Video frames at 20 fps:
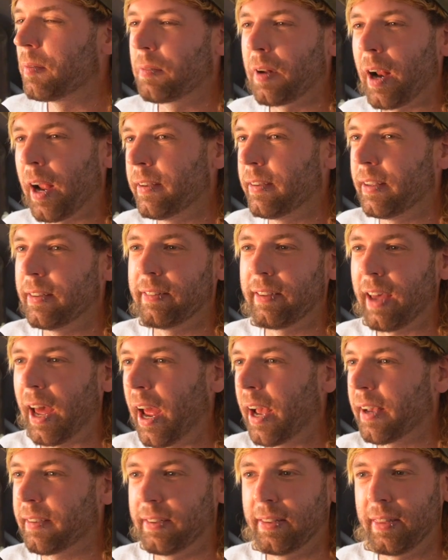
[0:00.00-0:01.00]
grand in
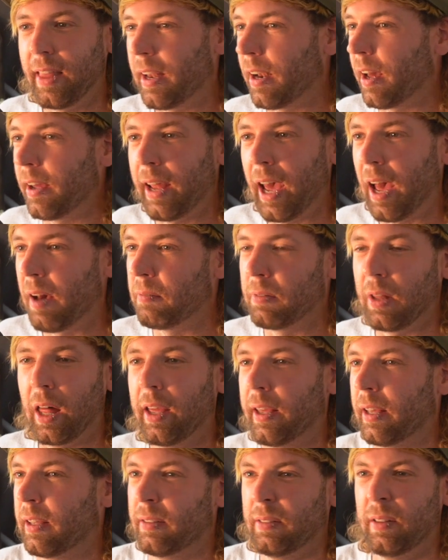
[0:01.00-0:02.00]
tax, and then I'd have
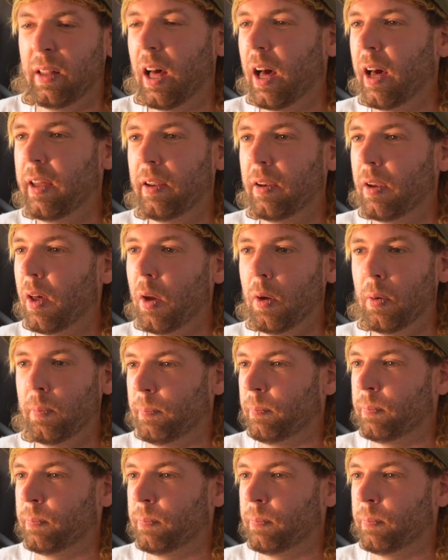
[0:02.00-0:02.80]
like, I don't know,